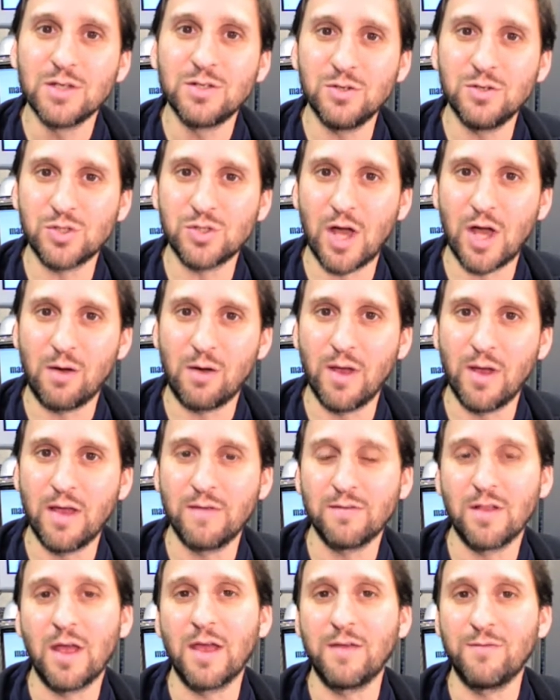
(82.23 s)
to
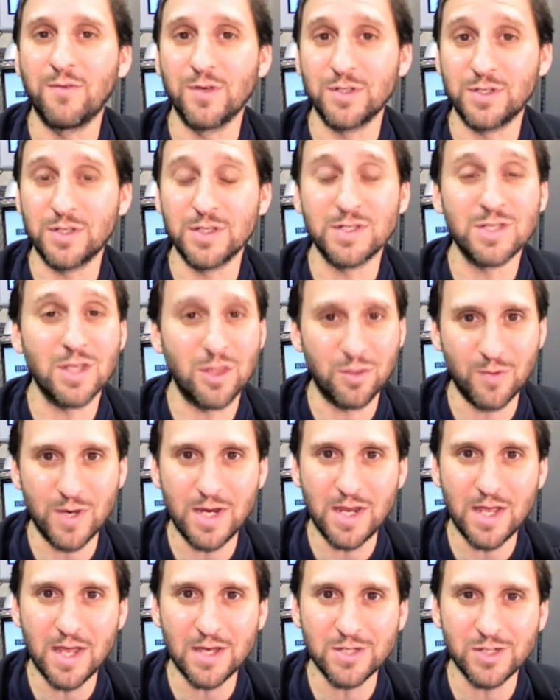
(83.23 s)
Shockwave, like for instance the
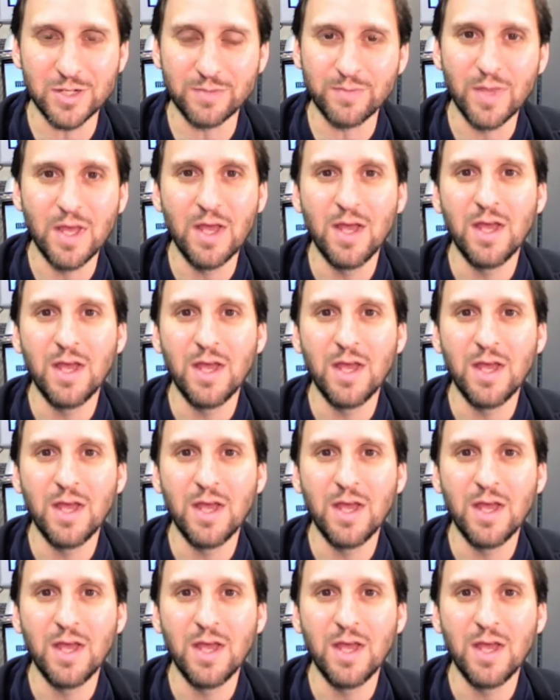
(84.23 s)
3D engine.